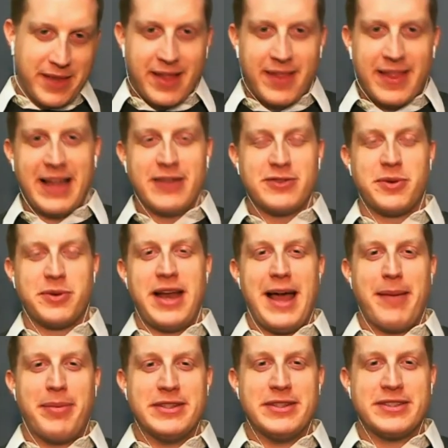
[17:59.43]
that's what
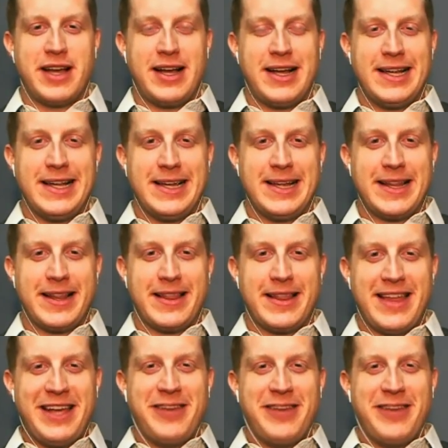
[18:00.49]
happens. Thank